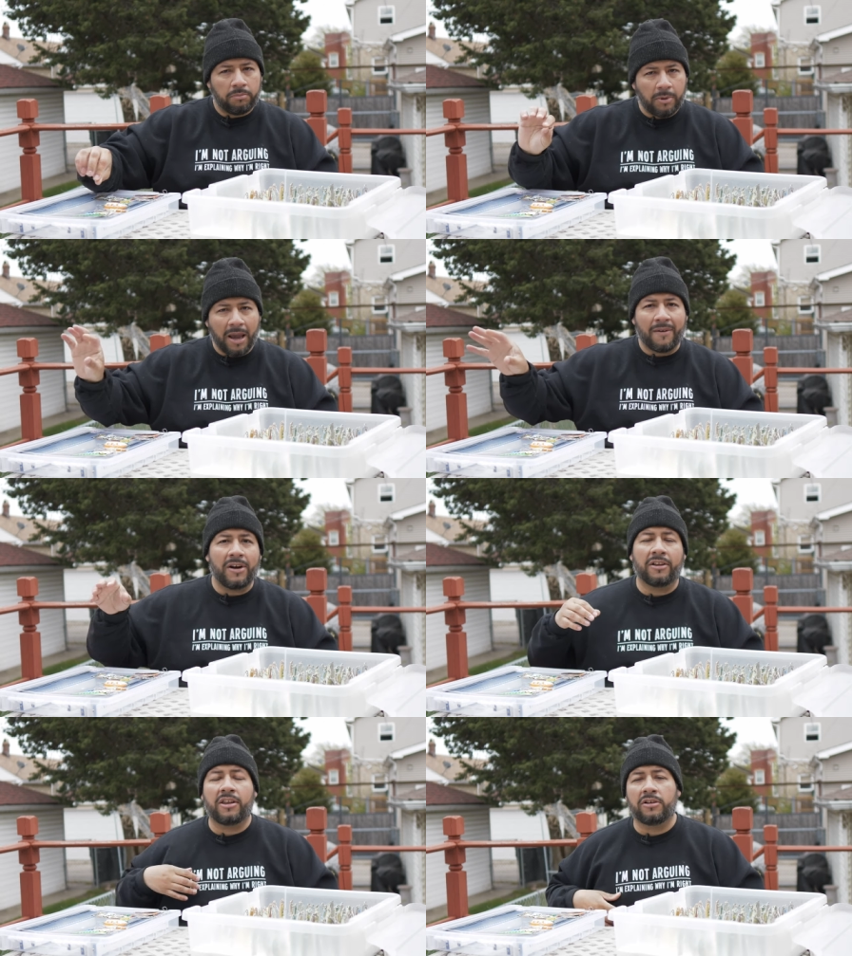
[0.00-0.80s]
might have
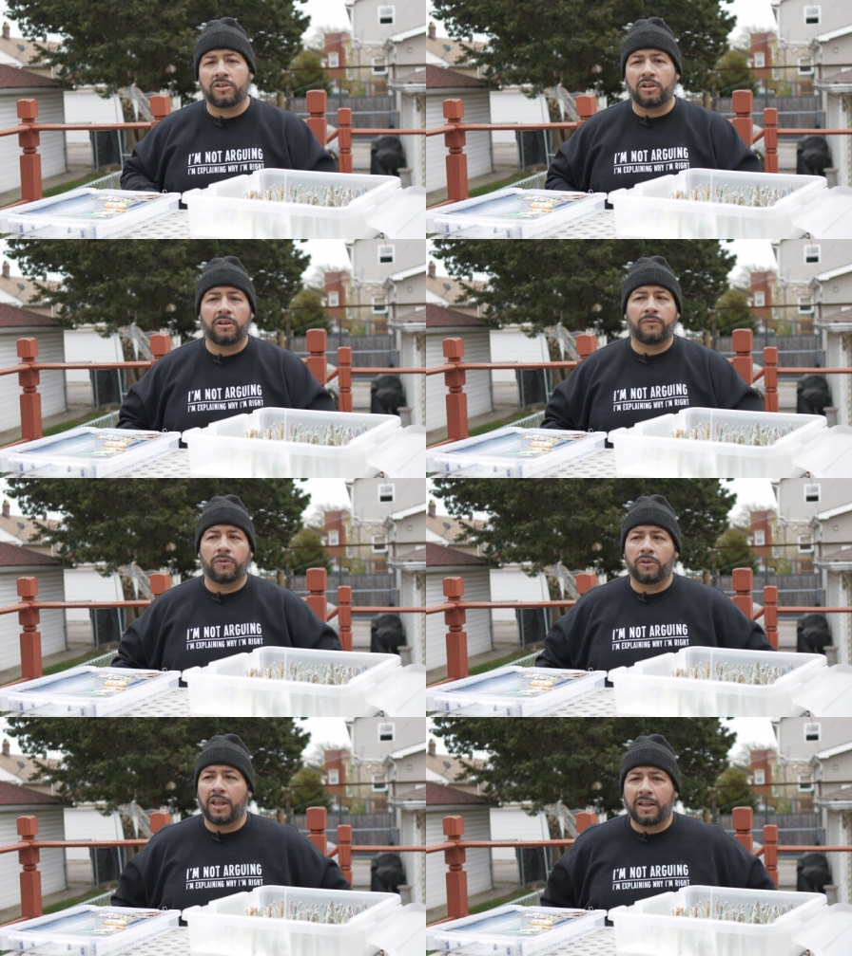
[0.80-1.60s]
it out there to look
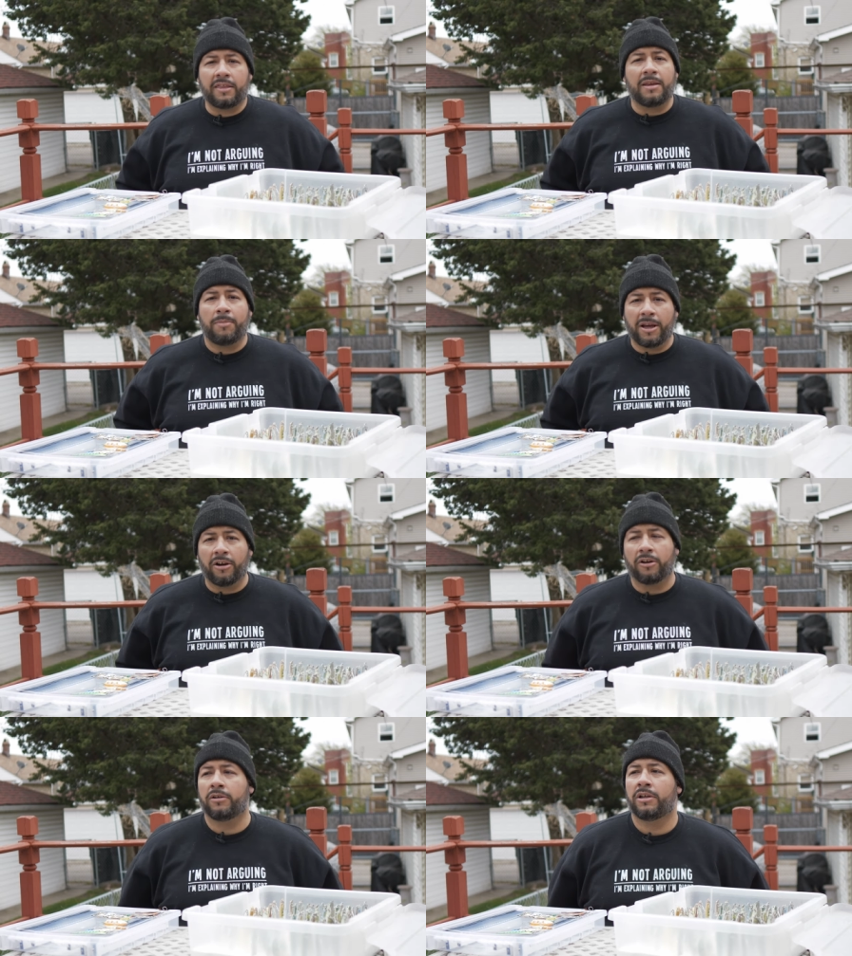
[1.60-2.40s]
for like the
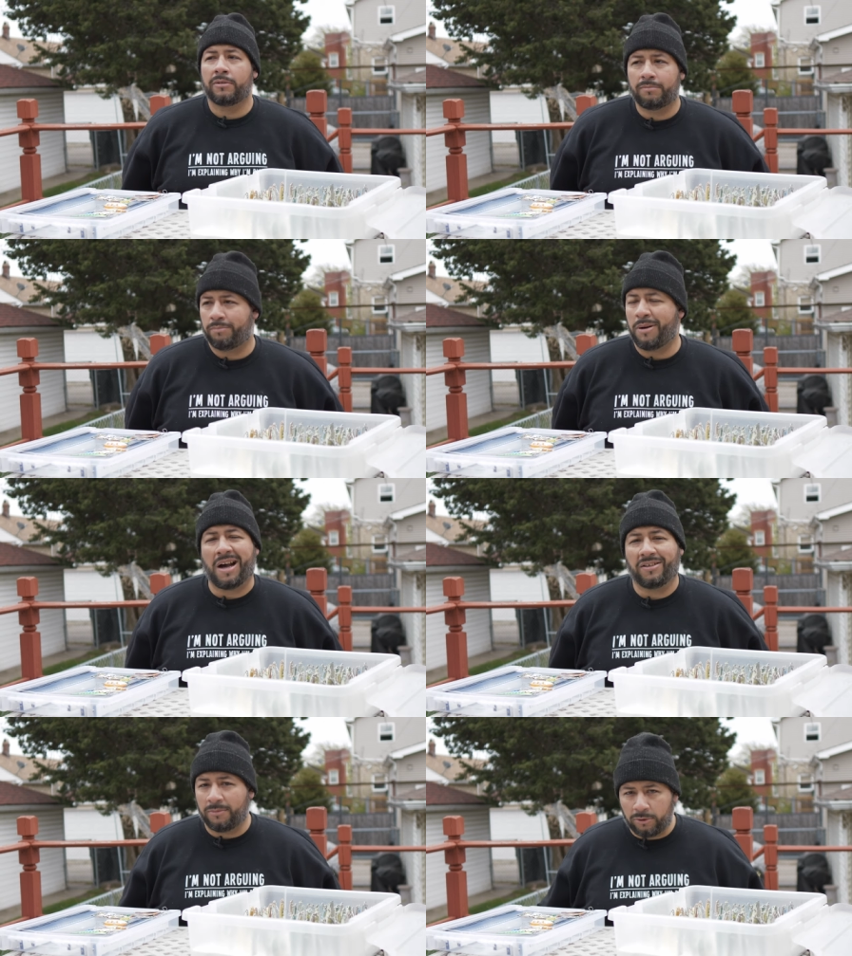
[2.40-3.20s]
bigger
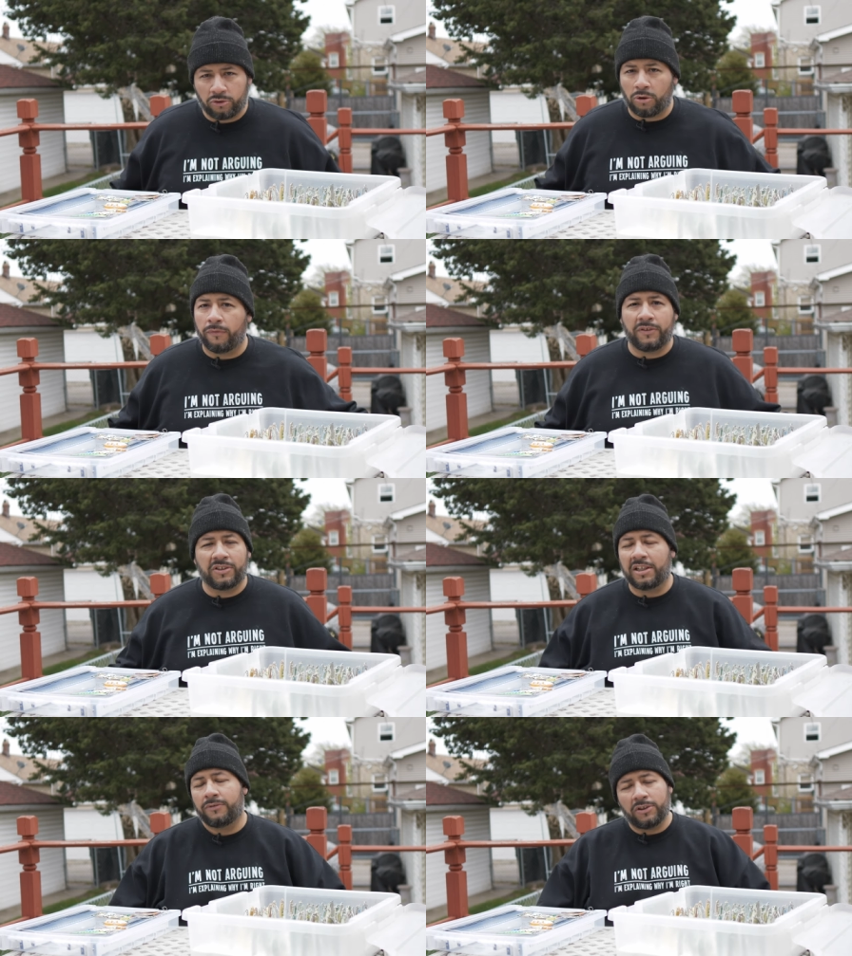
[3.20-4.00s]
possible trophy
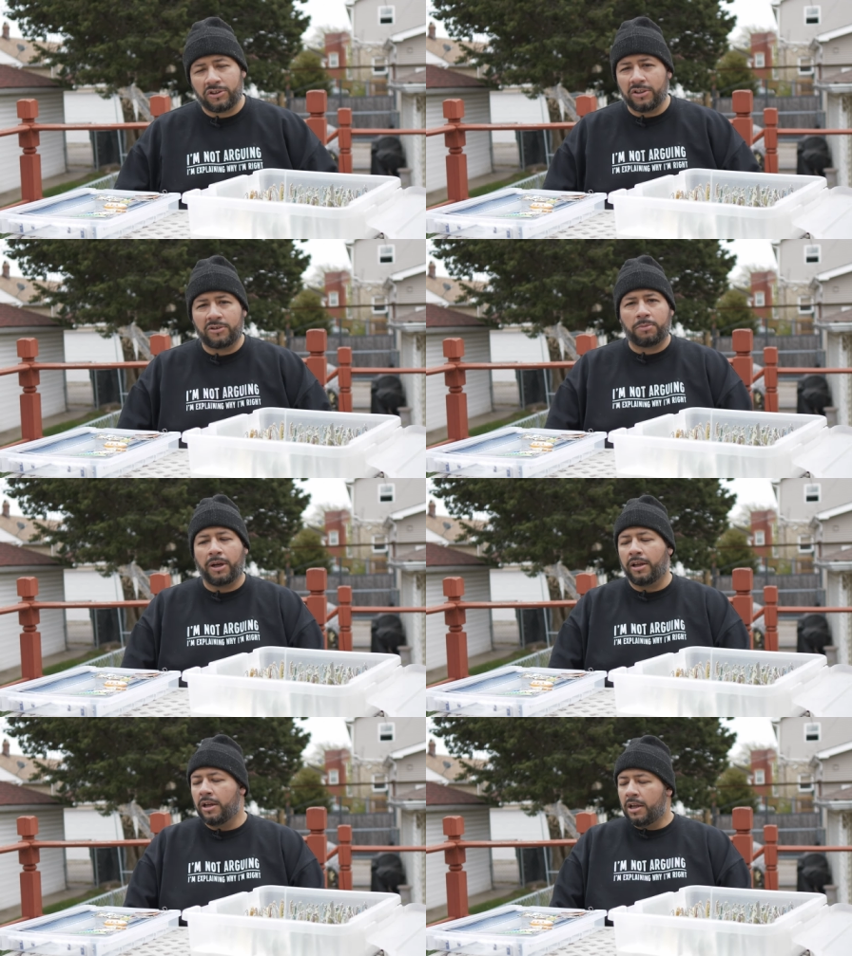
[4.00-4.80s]
size fish in the
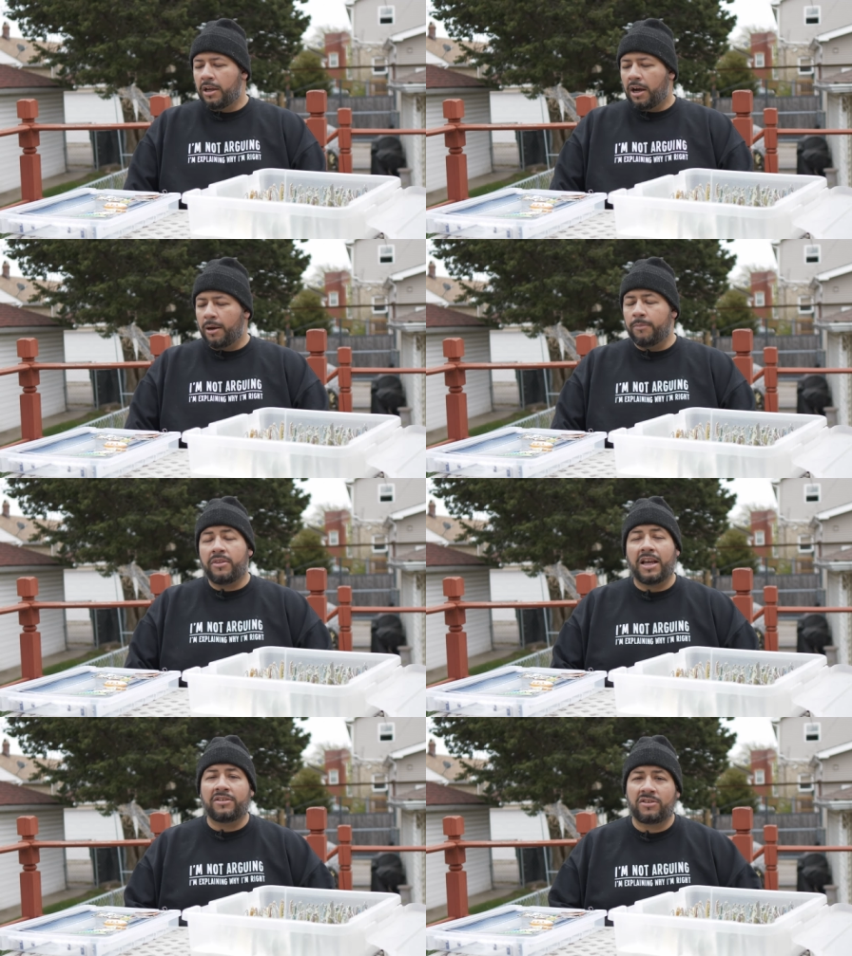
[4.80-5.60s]
spring. Um,
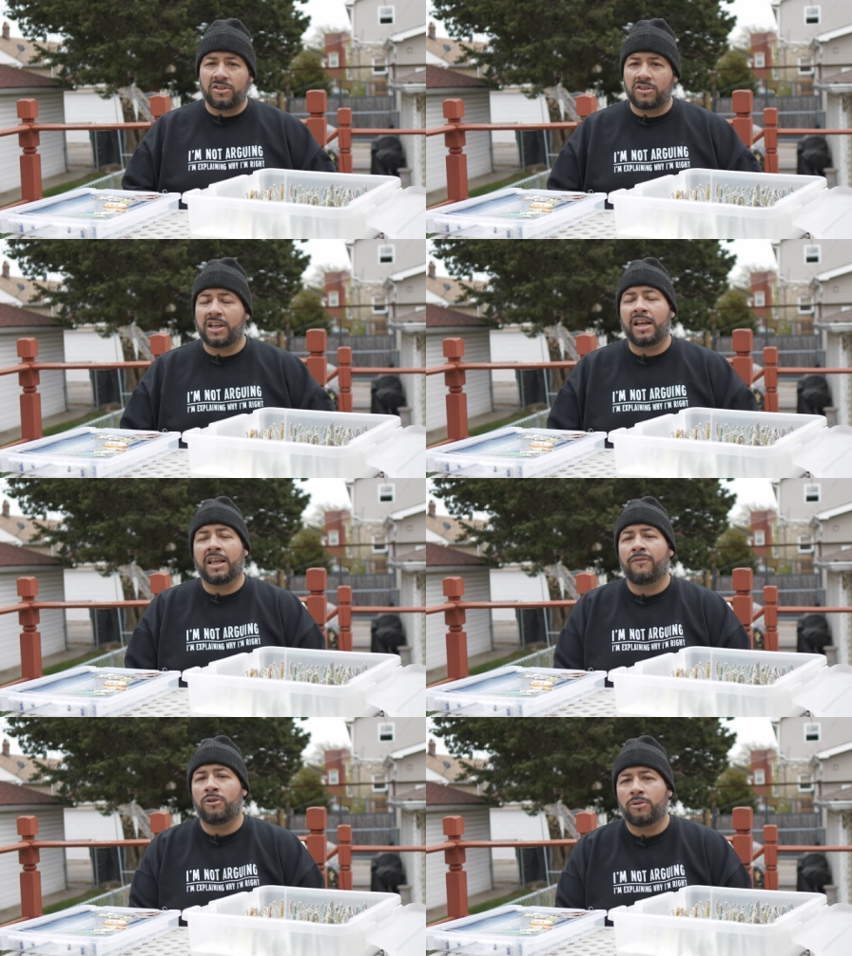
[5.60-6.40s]
that's just to kind of
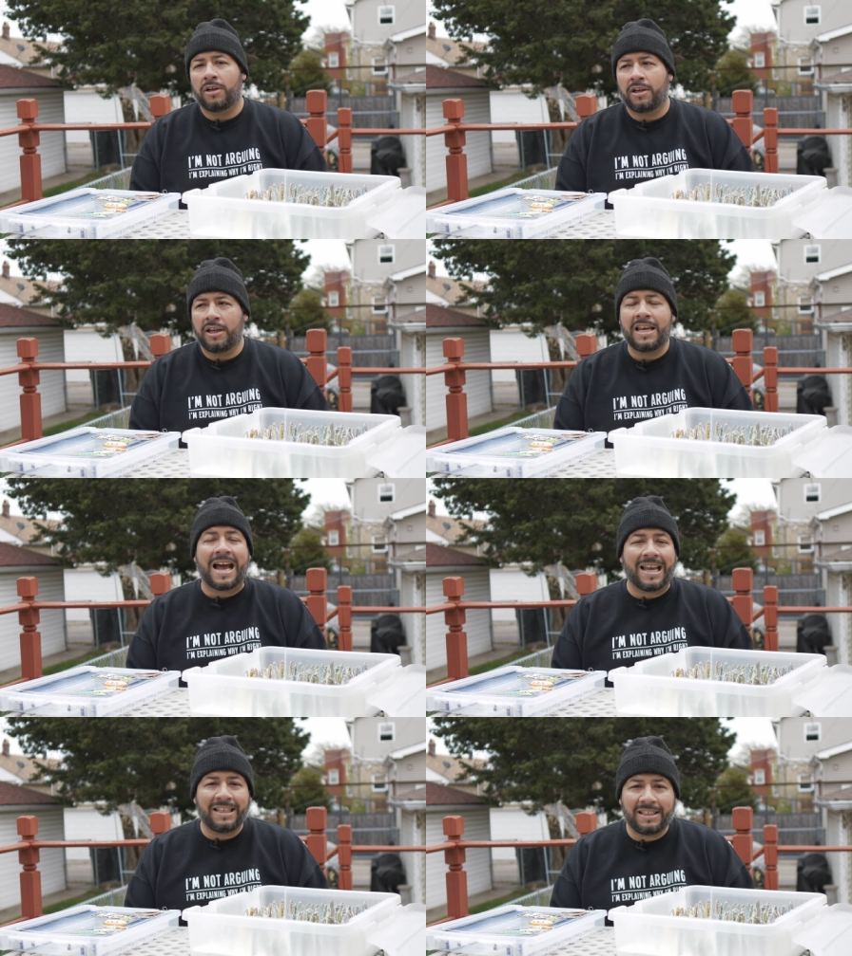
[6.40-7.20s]
give you uh, an
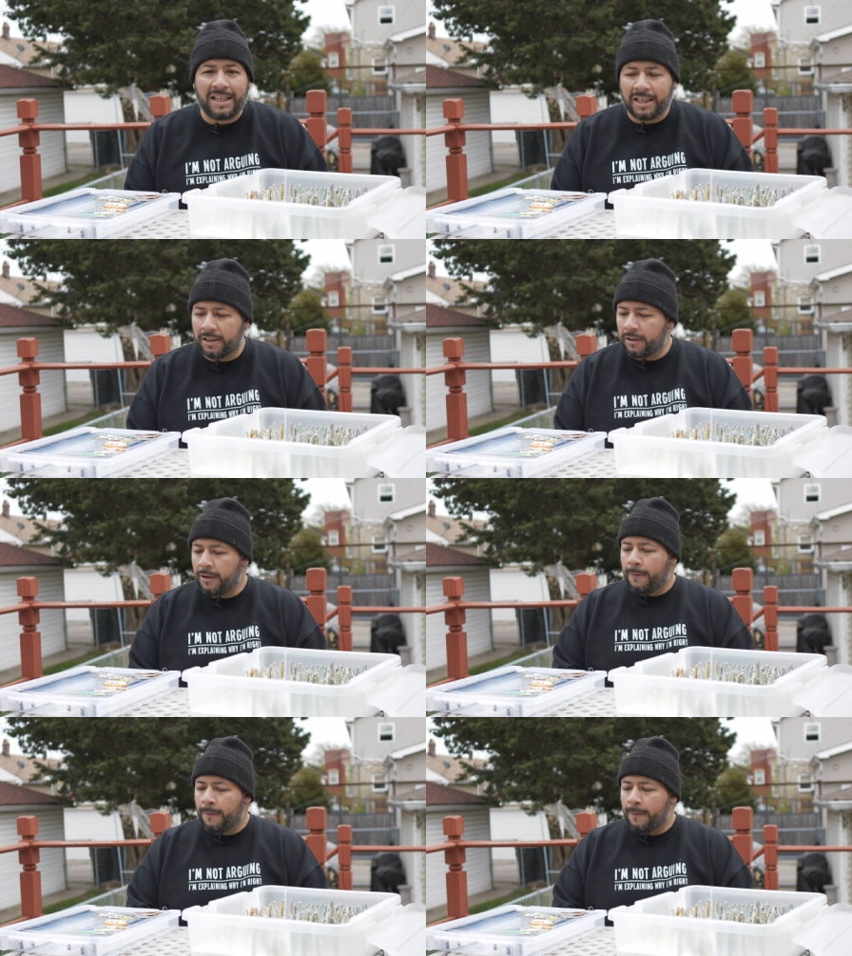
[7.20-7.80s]
idea.